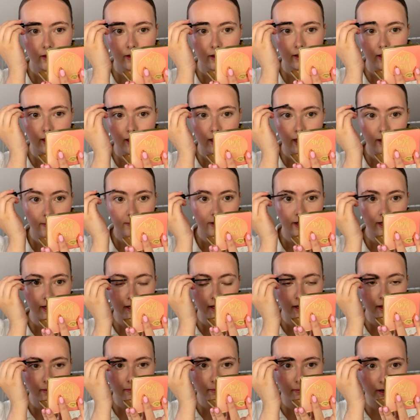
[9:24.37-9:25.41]

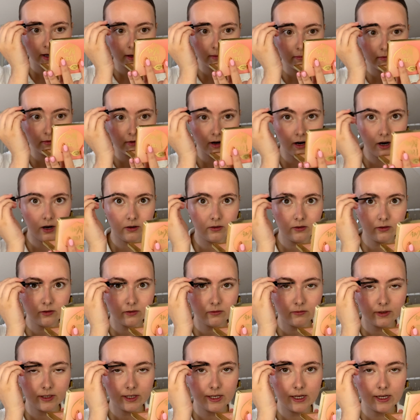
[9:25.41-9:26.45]
laminating my brows
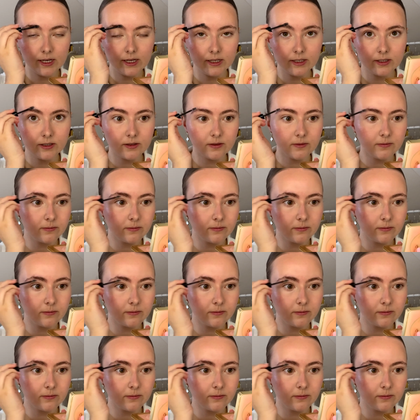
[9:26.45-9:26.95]
with this.